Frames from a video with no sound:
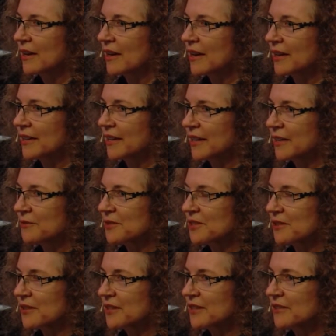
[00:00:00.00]
And then I'm
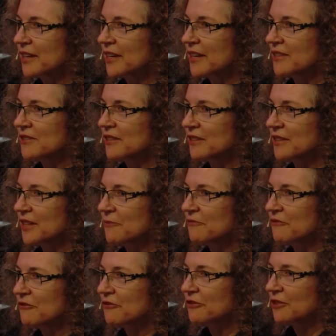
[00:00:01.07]
starting to engage the lymph
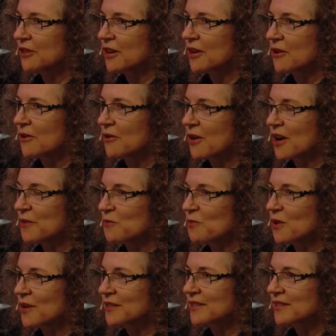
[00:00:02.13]
flow on
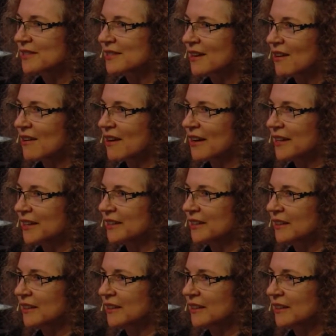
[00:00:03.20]
one side.